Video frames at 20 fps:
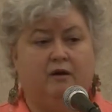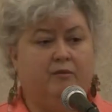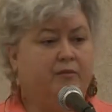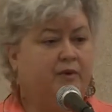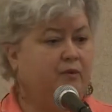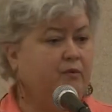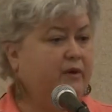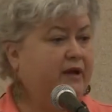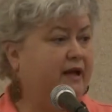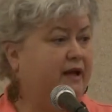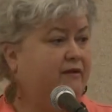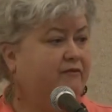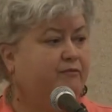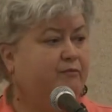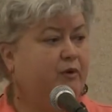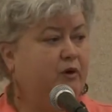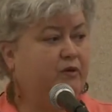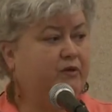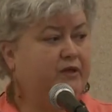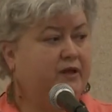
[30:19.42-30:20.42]
but we
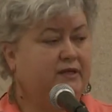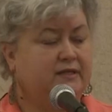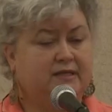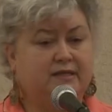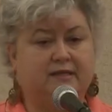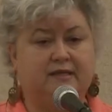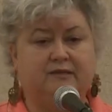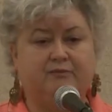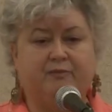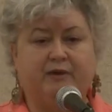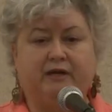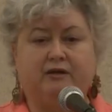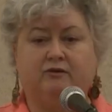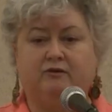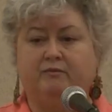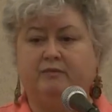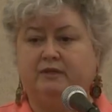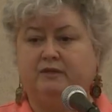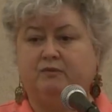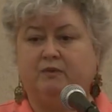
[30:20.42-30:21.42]
have both ends of the
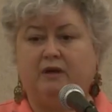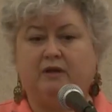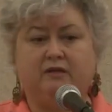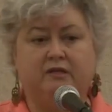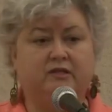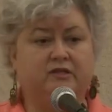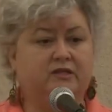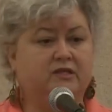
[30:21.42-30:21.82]
spectrum as well.